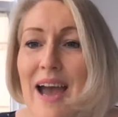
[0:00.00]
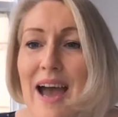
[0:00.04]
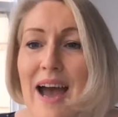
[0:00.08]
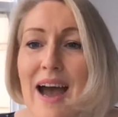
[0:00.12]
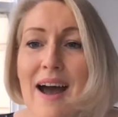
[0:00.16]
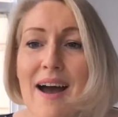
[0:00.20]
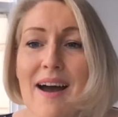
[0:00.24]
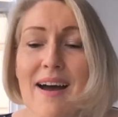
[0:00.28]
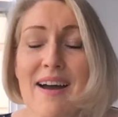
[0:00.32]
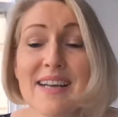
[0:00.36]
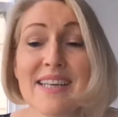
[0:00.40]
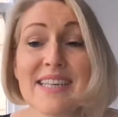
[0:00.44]

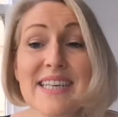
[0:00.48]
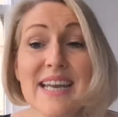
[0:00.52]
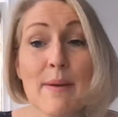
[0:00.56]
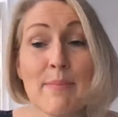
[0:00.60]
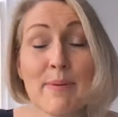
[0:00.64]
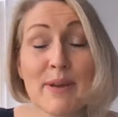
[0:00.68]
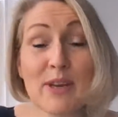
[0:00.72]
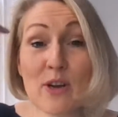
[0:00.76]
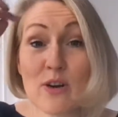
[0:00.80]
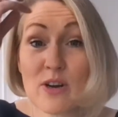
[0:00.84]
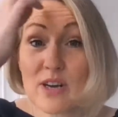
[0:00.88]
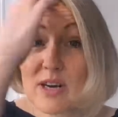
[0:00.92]

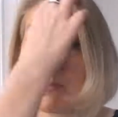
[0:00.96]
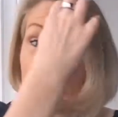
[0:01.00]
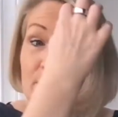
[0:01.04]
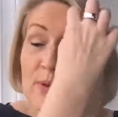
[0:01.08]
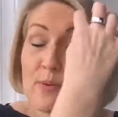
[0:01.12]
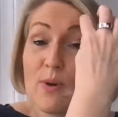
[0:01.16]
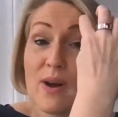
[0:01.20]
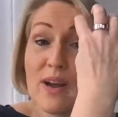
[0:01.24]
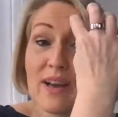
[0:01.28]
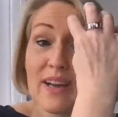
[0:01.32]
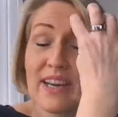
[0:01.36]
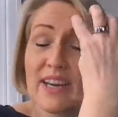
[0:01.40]
Debbie, you're going to be
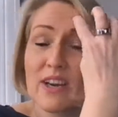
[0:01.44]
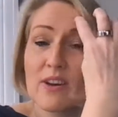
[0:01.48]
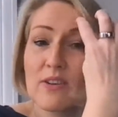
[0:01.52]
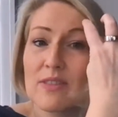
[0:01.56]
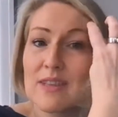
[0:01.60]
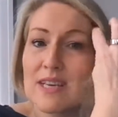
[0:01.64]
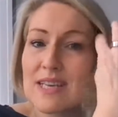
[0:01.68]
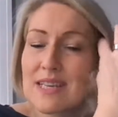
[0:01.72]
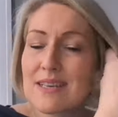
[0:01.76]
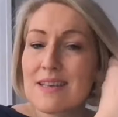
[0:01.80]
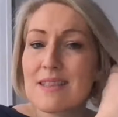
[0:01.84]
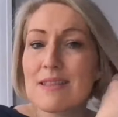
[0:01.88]
working on
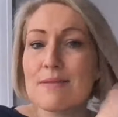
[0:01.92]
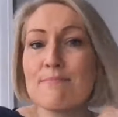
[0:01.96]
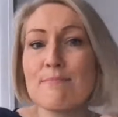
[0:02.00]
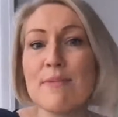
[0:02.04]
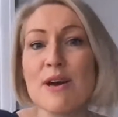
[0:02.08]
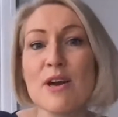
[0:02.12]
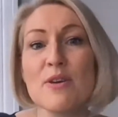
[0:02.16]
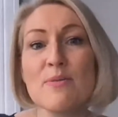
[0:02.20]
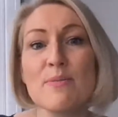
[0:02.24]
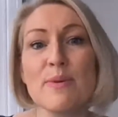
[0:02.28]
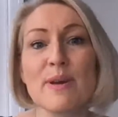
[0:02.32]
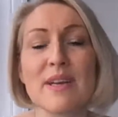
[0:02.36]
this at the
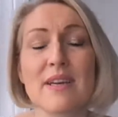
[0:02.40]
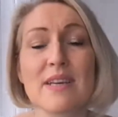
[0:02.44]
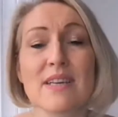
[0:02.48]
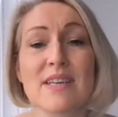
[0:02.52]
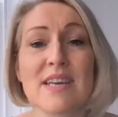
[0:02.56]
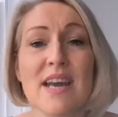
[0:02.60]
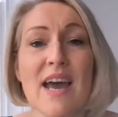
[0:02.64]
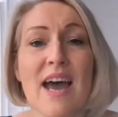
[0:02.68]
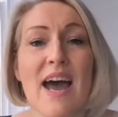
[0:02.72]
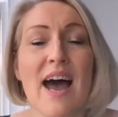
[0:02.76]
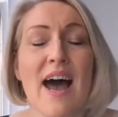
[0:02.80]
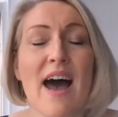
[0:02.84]
moment
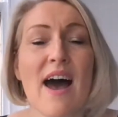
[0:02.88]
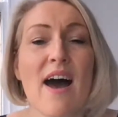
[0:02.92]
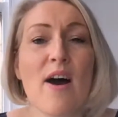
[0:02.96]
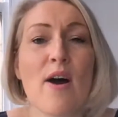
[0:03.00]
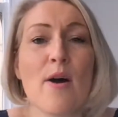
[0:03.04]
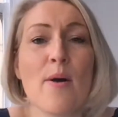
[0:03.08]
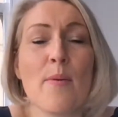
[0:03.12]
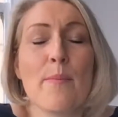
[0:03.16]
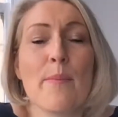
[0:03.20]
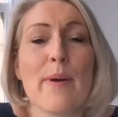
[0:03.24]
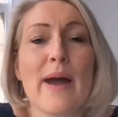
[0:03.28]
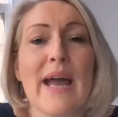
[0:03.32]

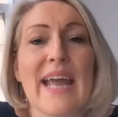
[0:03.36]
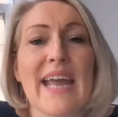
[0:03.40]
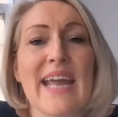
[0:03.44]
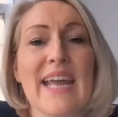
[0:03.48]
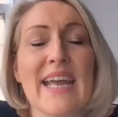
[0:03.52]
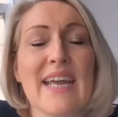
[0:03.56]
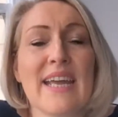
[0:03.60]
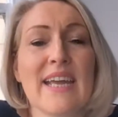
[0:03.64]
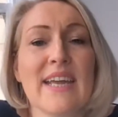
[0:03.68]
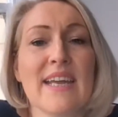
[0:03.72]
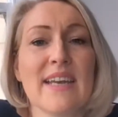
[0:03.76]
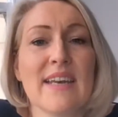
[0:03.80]

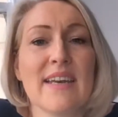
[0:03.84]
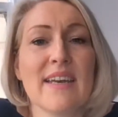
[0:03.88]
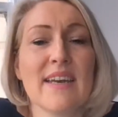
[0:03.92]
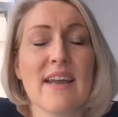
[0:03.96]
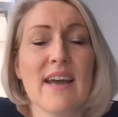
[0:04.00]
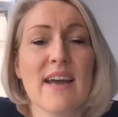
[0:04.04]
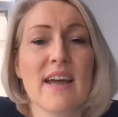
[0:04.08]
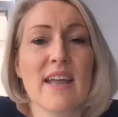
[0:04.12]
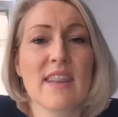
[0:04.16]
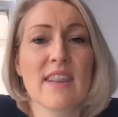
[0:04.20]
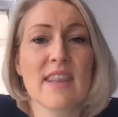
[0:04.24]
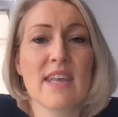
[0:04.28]

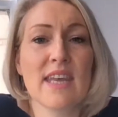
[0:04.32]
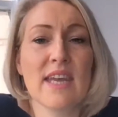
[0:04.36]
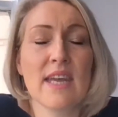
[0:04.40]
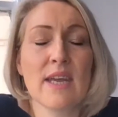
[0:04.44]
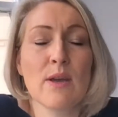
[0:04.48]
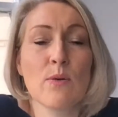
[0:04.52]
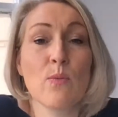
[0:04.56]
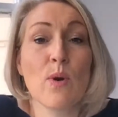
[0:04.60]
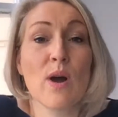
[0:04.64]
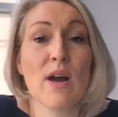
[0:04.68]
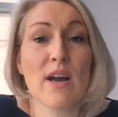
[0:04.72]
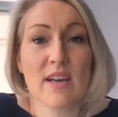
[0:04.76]
in the
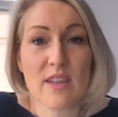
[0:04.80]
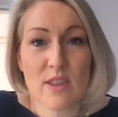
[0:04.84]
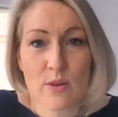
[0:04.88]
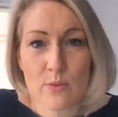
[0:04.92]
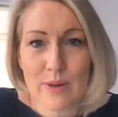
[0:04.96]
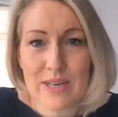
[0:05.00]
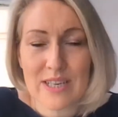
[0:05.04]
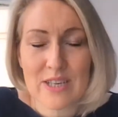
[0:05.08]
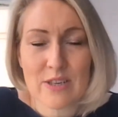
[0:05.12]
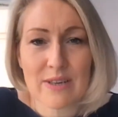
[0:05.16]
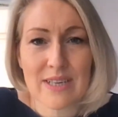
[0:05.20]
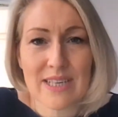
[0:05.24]
work that
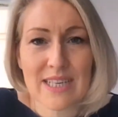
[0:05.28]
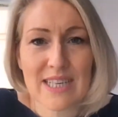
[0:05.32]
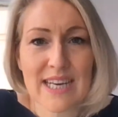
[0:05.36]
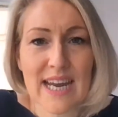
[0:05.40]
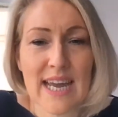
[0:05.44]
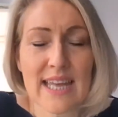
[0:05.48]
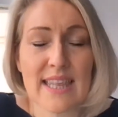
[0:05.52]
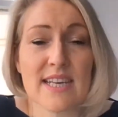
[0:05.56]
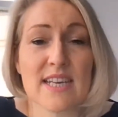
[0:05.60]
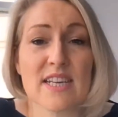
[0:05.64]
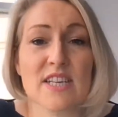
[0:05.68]
we're doing together.